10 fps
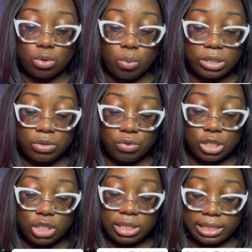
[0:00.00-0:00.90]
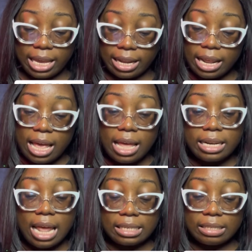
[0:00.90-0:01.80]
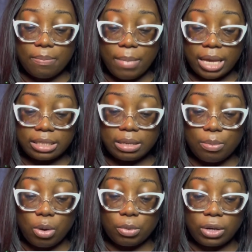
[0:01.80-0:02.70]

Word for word: So once it reaches ten, that's the maximum.